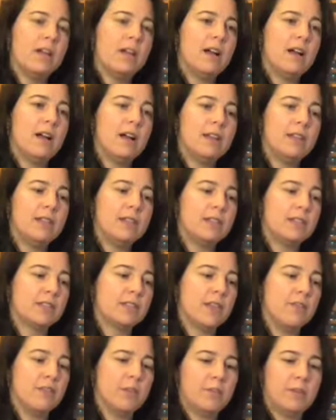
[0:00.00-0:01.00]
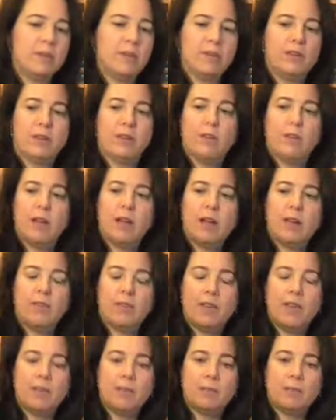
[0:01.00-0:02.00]
The discovery period will
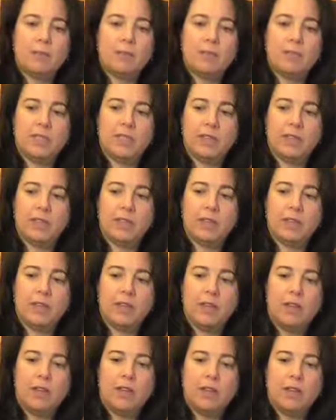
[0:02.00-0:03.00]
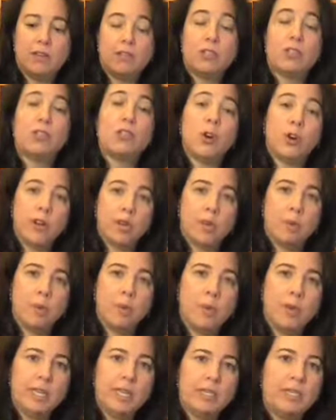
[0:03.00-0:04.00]
have a specific starting
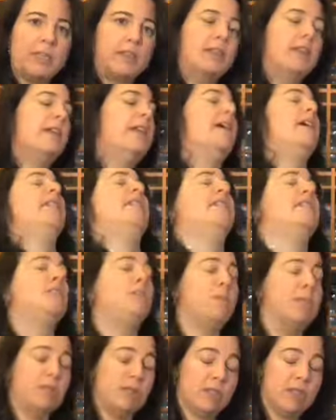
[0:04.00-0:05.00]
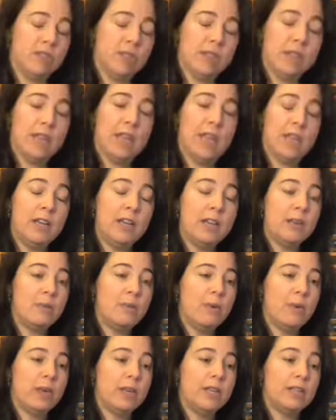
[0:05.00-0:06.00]
point and a specific
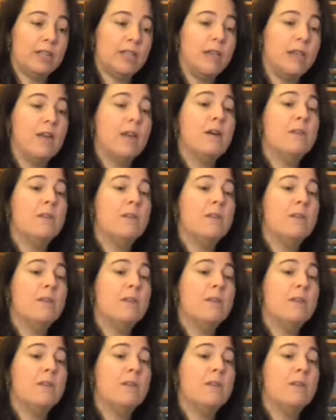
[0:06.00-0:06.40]
ending point,